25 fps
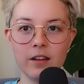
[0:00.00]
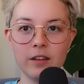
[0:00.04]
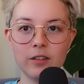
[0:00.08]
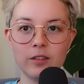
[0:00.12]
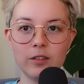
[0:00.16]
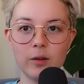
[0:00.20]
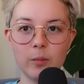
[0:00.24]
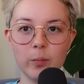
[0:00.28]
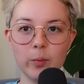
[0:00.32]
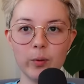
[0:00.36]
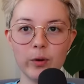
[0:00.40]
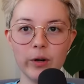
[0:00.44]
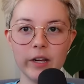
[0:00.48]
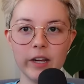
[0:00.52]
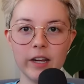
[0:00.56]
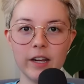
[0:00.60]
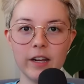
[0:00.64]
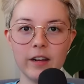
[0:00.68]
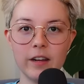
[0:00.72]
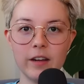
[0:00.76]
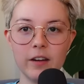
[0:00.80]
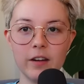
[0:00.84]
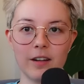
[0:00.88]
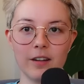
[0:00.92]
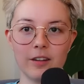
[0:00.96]
some
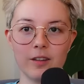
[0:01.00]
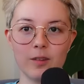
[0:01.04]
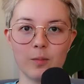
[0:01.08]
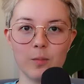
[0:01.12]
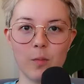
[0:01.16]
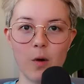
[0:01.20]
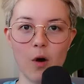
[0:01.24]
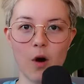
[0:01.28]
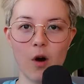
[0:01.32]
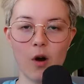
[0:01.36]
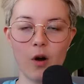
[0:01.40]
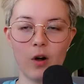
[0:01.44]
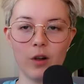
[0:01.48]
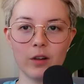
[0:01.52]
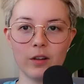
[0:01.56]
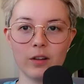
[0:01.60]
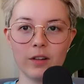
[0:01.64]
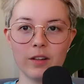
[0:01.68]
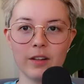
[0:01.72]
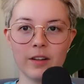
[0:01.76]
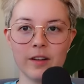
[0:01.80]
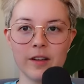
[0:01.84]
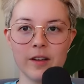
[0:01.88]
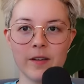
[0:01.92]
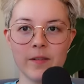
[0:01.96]
pretty
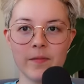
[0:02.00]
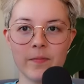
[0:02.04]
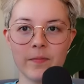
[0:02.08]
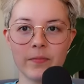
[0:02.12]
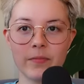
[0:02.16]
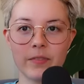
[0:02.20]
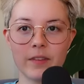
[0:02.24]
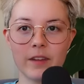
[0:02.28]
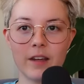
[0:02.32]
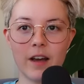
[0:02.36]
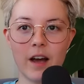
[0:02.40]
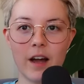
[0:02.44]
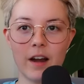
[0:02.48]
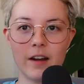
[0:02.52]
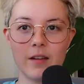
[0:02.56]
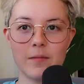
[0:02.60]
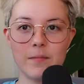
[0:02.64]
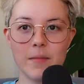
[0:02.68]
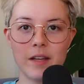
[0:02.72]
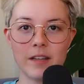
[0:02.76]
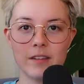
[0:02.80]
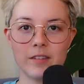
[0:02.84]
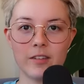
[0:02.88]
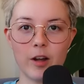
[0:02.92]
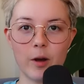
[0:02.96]
small, kind of
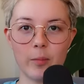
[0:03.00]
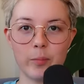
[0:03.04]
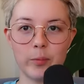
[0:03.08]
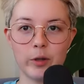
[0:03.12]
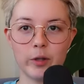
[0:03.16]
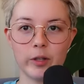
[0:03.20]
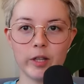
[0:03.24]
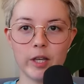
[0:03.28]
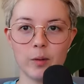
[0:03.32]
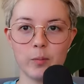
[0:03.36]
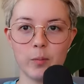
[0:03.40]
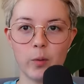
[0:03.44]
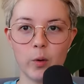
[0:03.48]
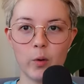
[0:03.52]
messed up looking